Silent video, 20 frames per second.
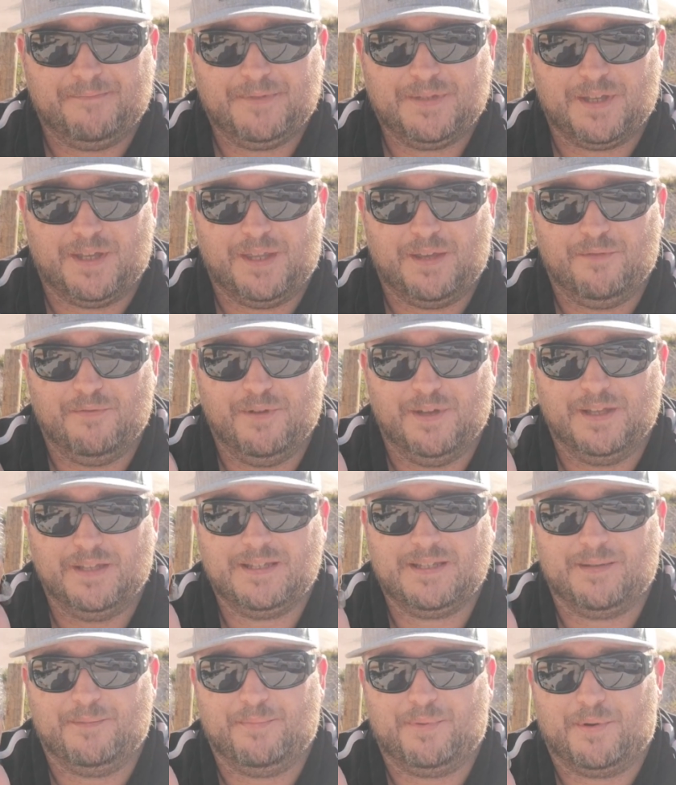So they're really
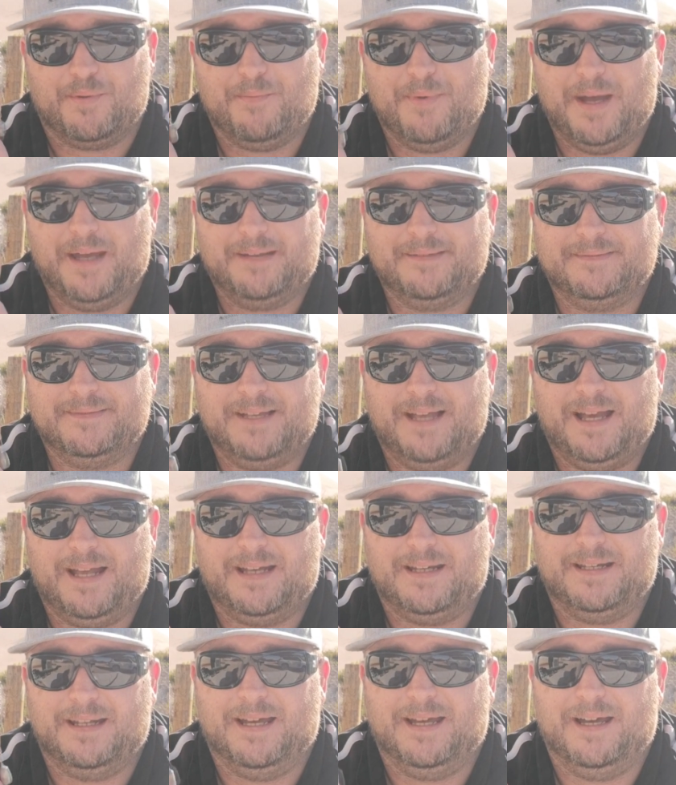simple to make,
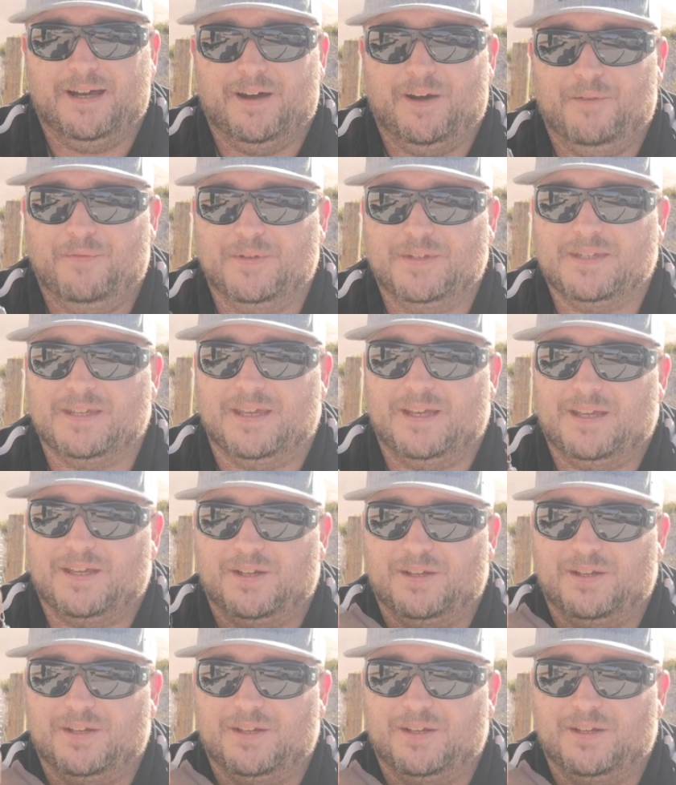and obviously you can